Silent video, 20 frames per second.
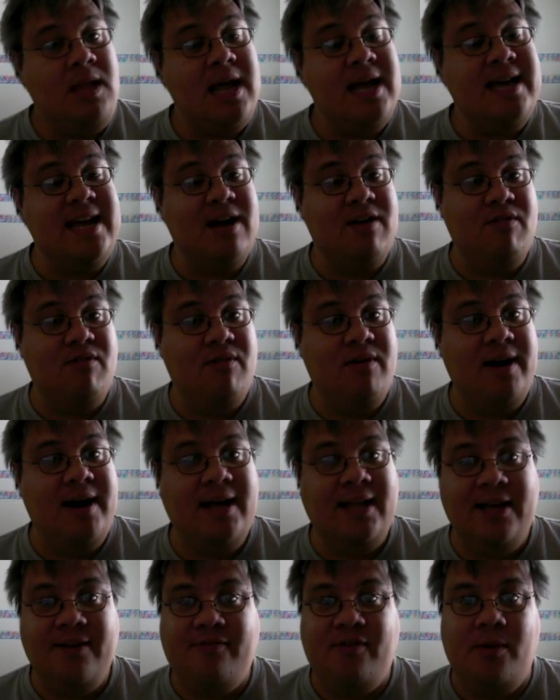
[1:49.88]
Get
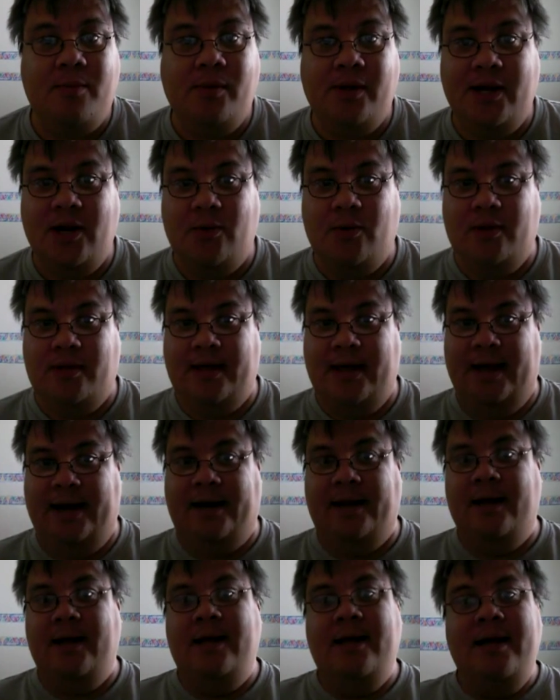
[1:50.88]
really familiar with that.
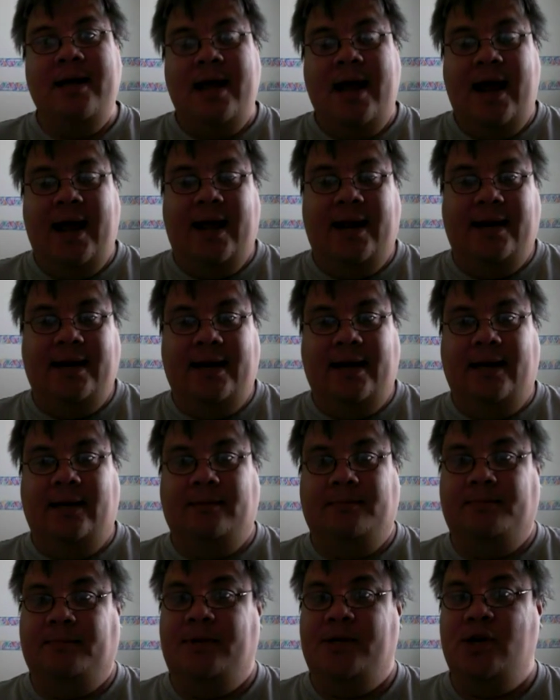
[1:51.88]
And
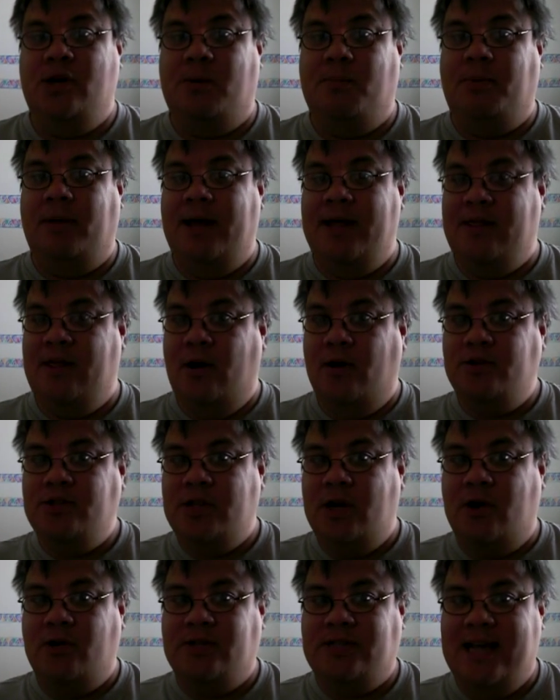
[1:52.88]
you can play those
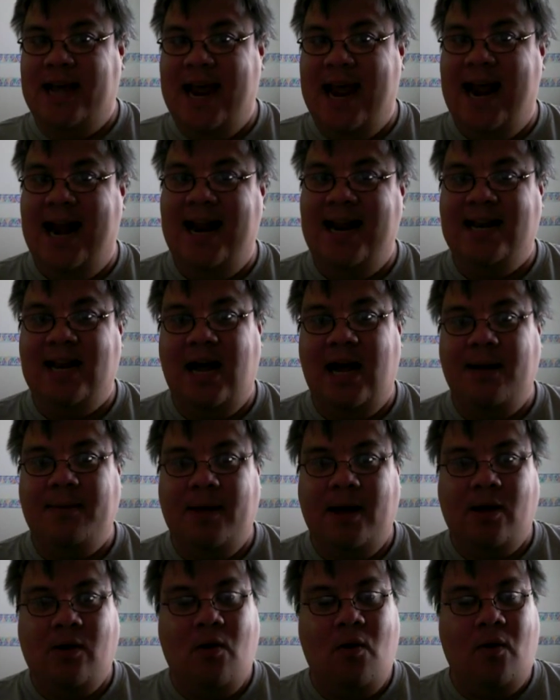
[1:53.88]
notes anytime
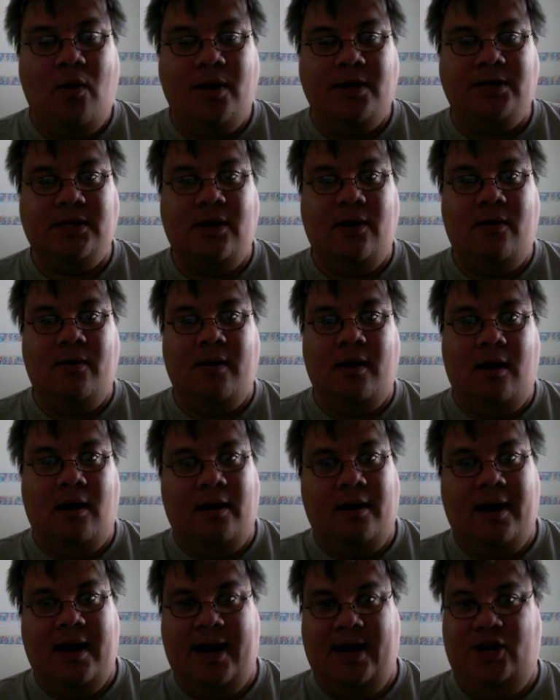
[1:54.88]
that chord is going
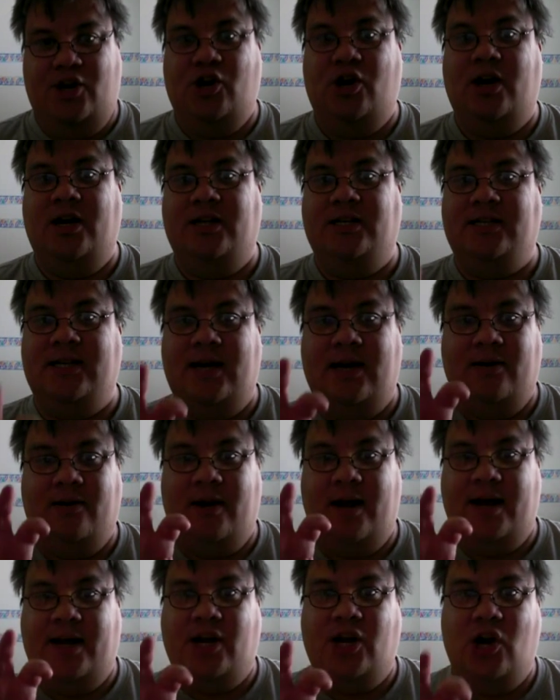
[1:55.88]
on, and you're going to sound
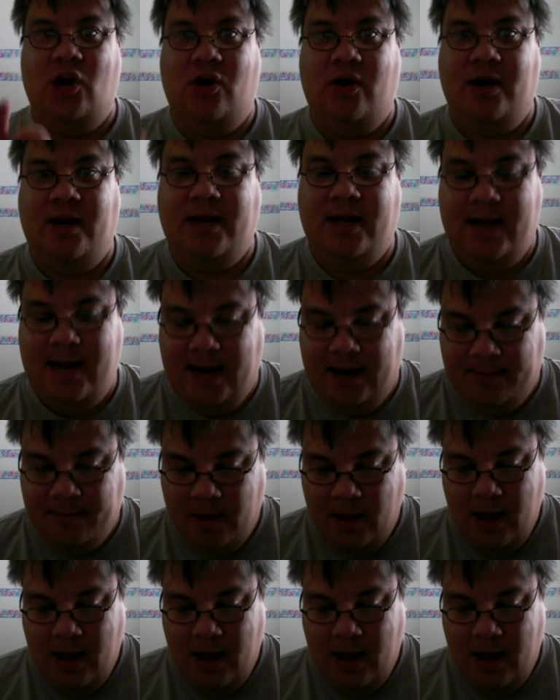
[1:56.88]
like you're in key.